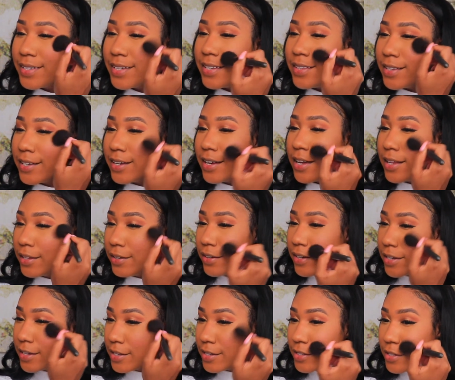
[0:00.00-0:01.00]
And the color
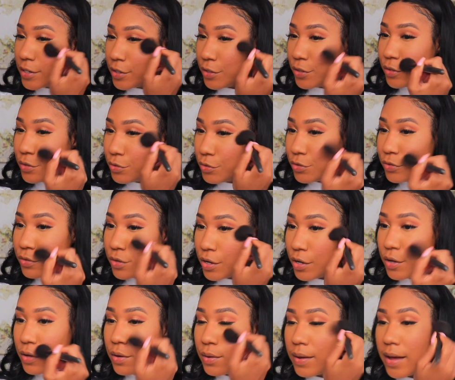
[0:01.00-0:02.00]
is neutral.
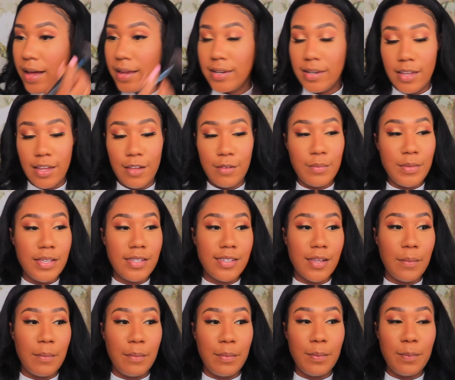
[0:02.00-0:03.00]
I love me
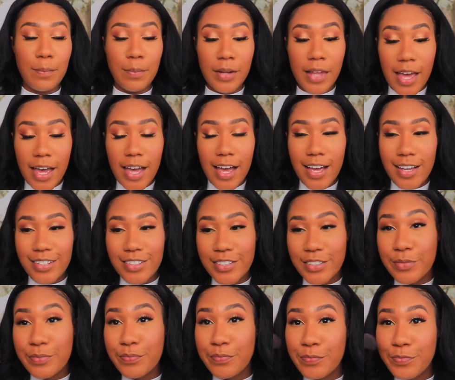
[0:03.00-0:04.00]
some blush.